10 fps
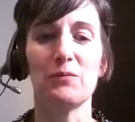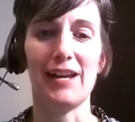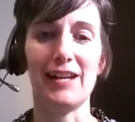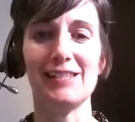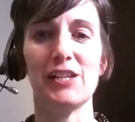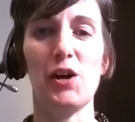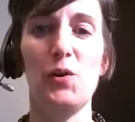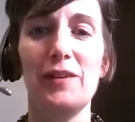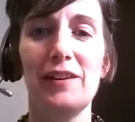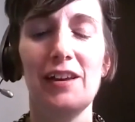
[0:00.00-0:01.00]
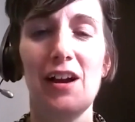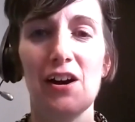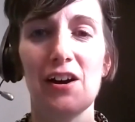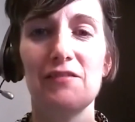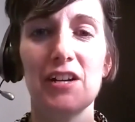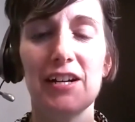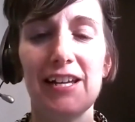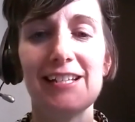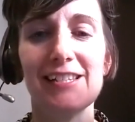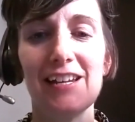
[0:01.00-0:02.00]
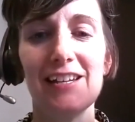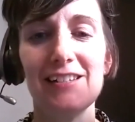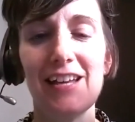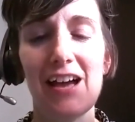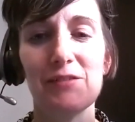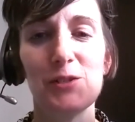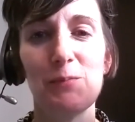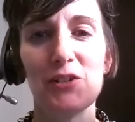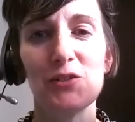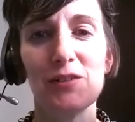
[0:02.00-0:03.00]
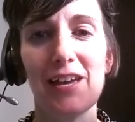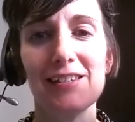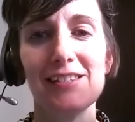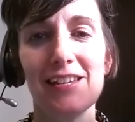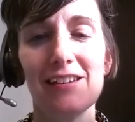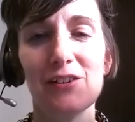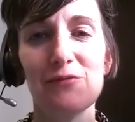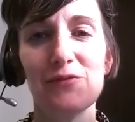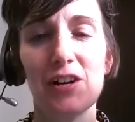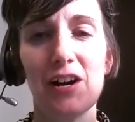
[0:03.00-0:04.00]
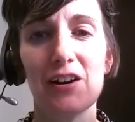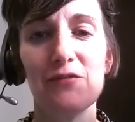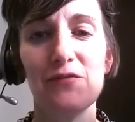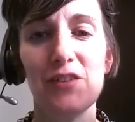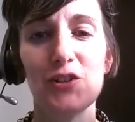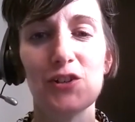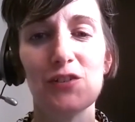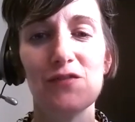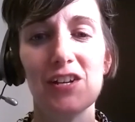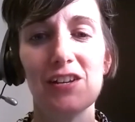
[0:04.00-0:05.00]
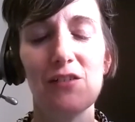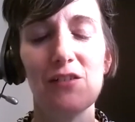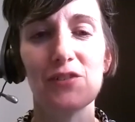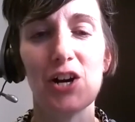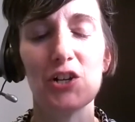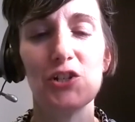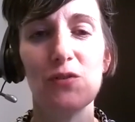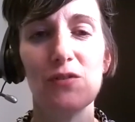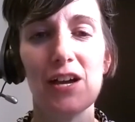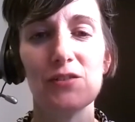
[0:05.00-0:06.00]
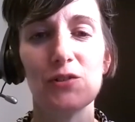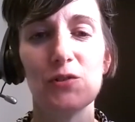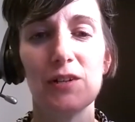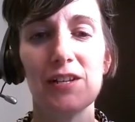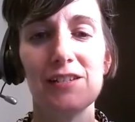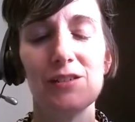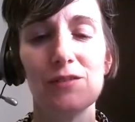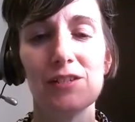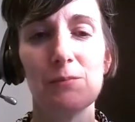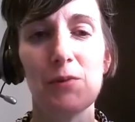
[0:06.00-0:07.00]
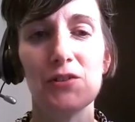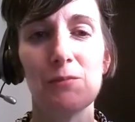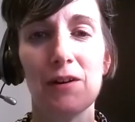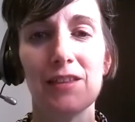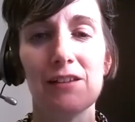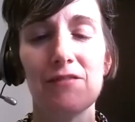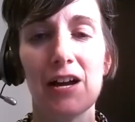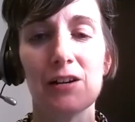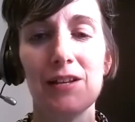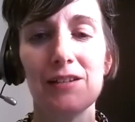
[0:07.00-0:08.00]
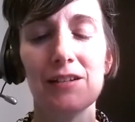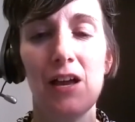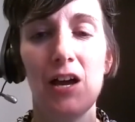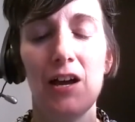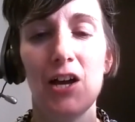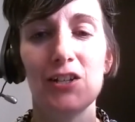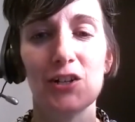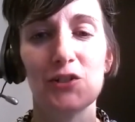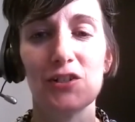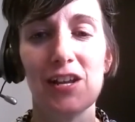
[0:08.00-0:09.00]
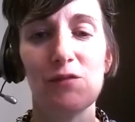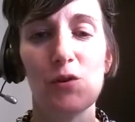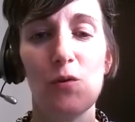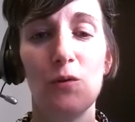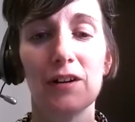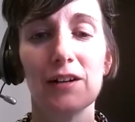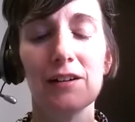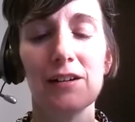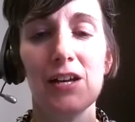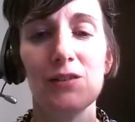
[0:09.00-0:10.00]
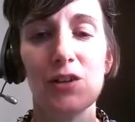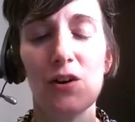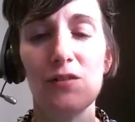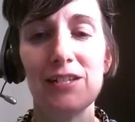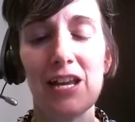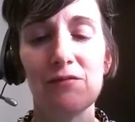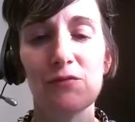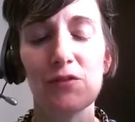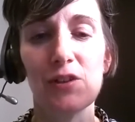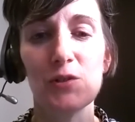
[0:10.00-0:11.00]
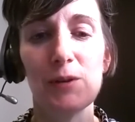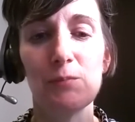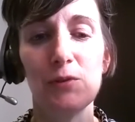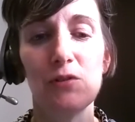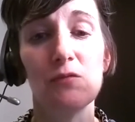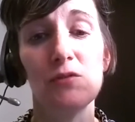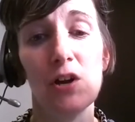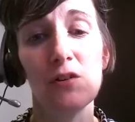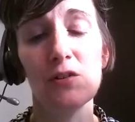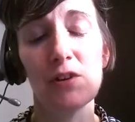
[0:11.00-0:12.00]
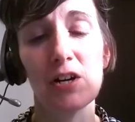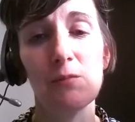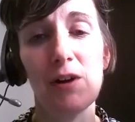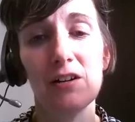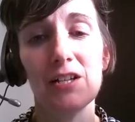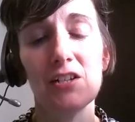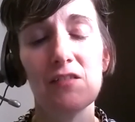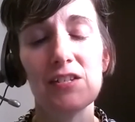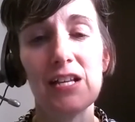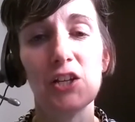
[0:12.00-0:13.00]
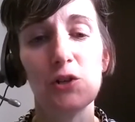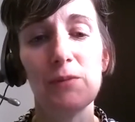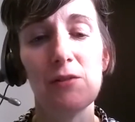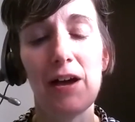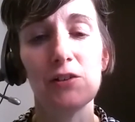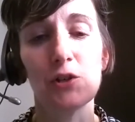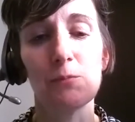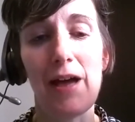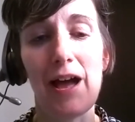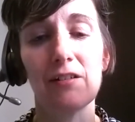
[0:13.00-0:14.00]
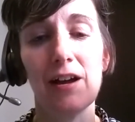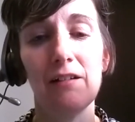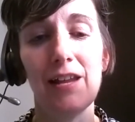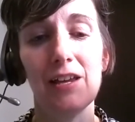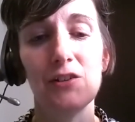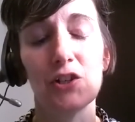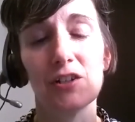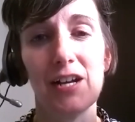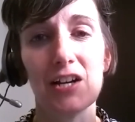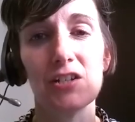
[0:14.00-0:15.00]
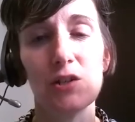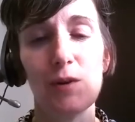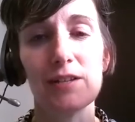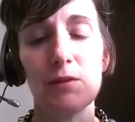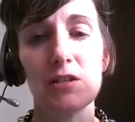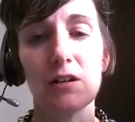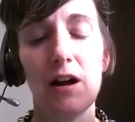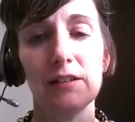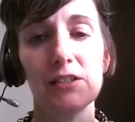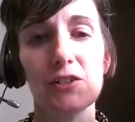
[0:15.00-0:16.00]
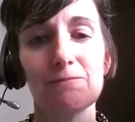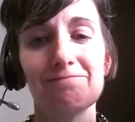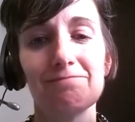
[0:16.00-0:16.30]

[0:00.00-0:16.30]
right, so we are very excited to have a special guest here for our feature video for our 2020 Student Symposium on the Environment, Dr. David Orr. So, David, for those people who don't know you very well, can you give us a little bit about your background and your connection to Westminster College?